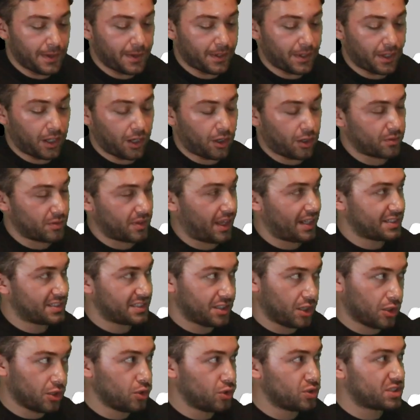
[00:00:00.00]
they
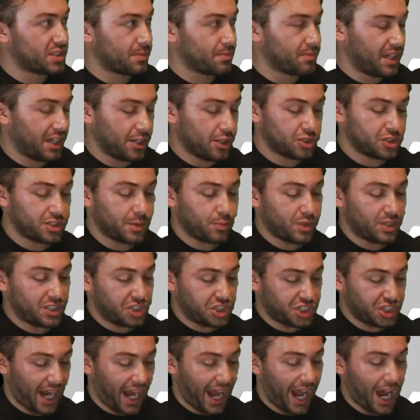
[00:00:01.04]
still lose some leadership with
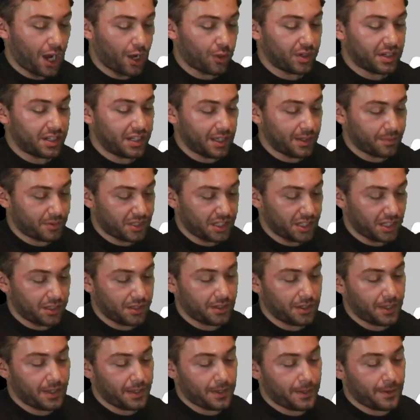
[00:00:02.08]
Chow and Nipkin.